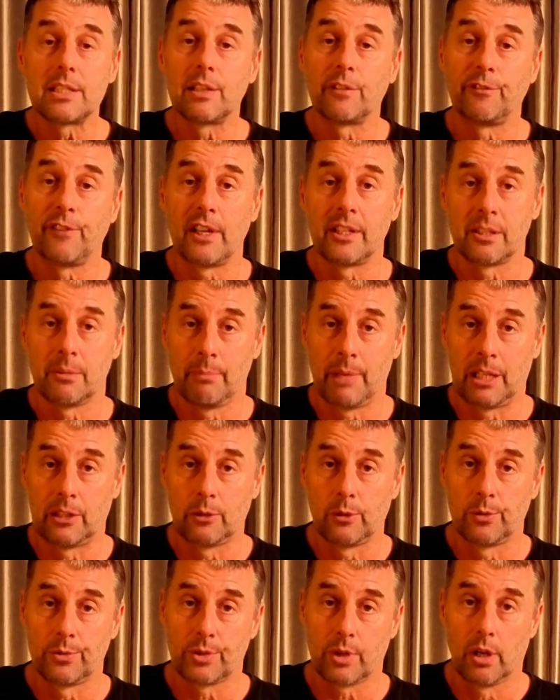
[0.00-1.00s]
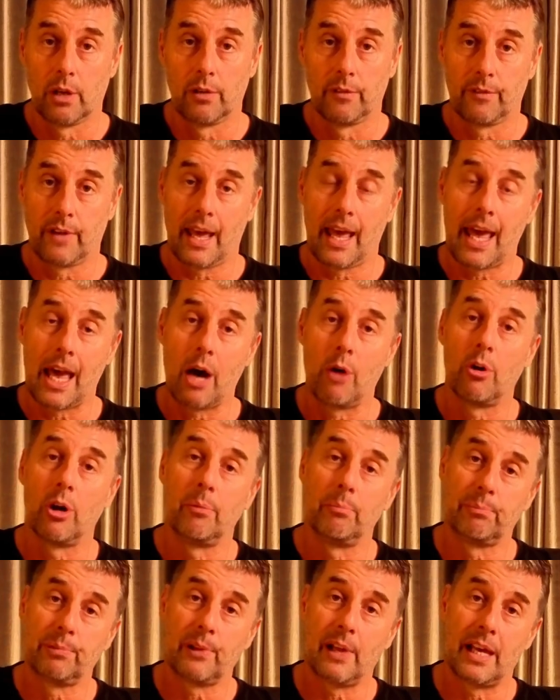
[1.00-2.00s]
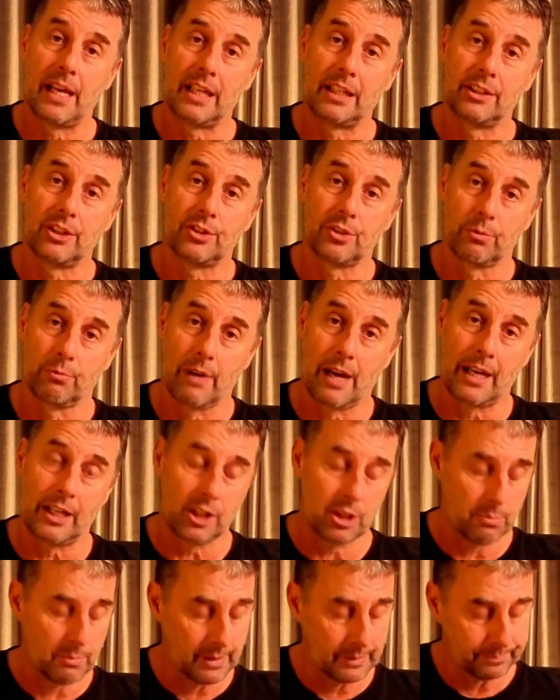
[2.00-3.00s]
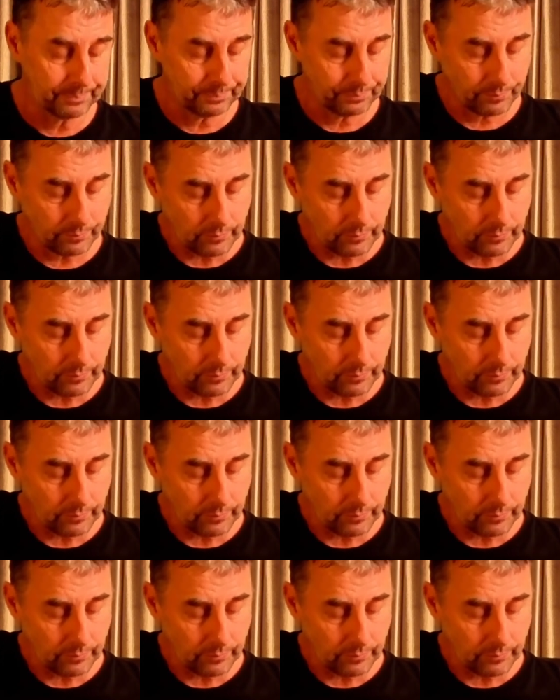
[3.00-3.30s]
the fundamentals of how I'm playing this arrangement.